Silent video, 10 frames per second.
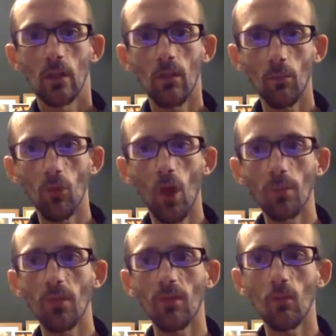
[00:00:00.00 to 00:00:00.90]

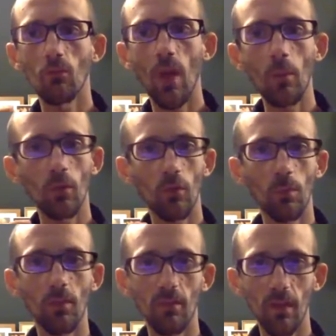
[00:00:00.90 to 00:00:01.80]
Sometimes it's around a
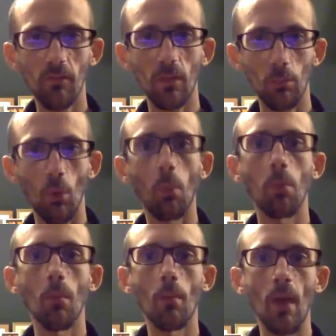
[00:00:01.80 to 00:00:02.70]
specific
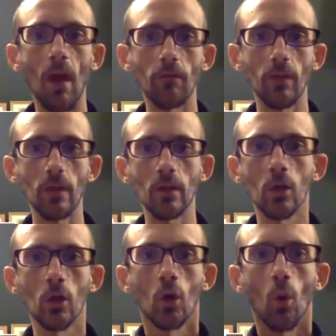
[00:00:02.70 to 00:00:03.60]
problem I'm
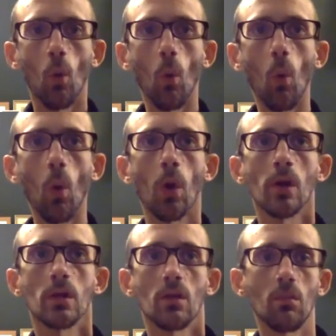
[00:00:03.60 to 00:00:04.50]
having, or
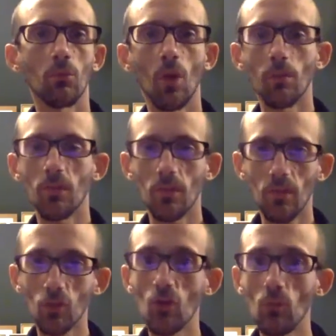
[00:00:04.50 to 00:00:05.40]
sometimes
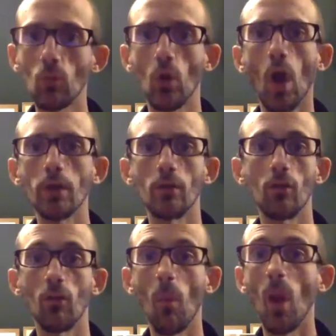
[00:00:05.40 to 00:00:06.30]
it's general
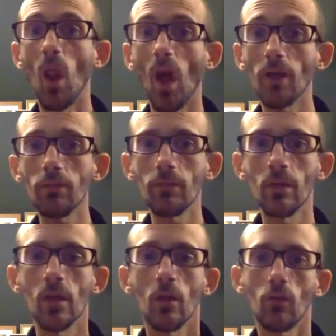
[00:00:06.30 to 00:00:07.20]
guidance for my life.
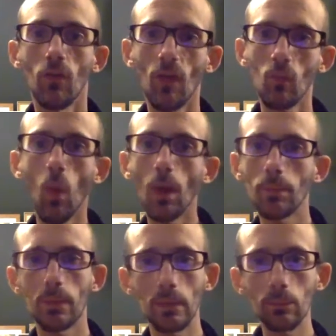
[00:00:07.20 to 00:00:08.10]
So that's why
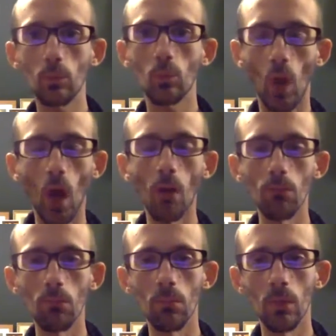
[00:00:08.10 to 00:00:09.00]
people
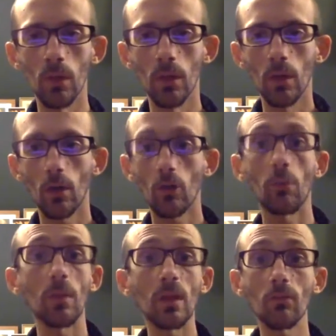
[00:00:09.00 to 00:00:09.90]
come to
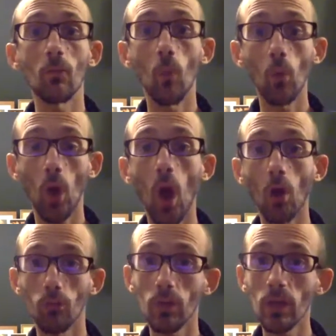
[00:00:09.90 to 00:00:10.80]
me for
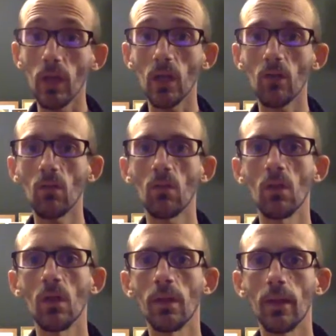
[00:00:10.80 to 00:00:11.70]
card readings.
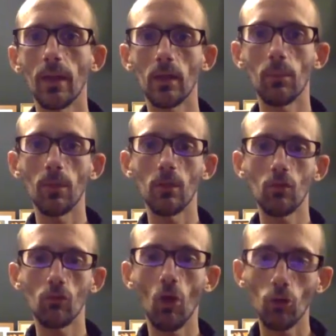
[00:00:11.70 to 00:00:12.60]
It can be
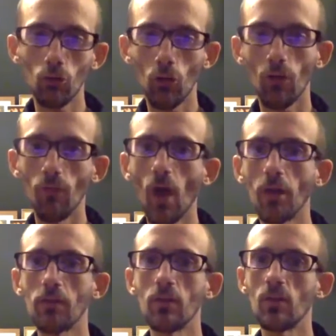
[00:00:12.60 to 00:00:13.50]
structural
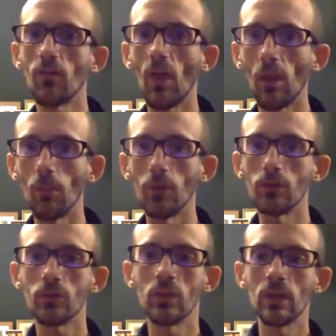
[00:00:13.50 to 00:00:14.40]
advice and
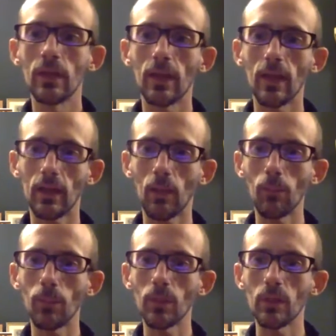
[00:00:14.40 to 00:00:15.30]
development. It
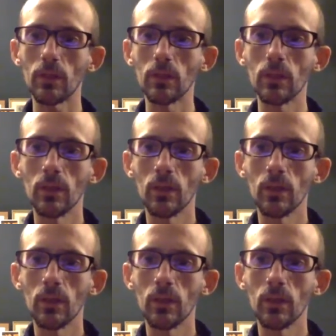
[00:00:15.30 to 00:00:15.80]
can be